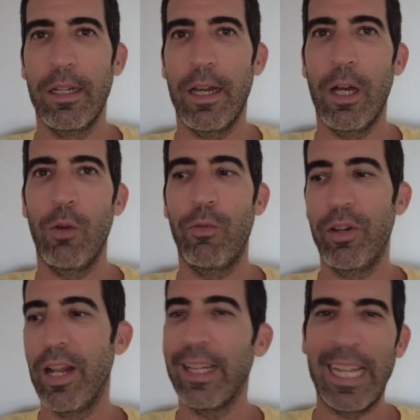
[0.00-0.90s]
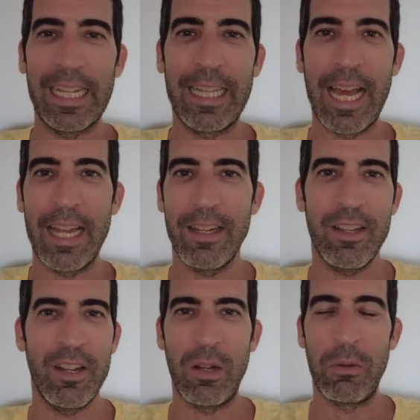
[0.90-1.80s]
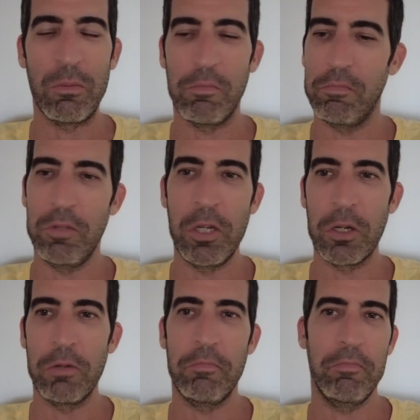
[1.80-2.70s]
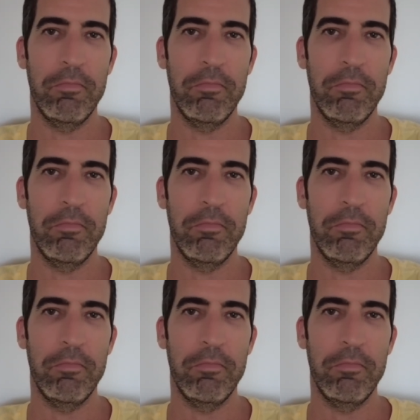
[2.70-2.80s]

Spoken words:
How if we're not like that, you're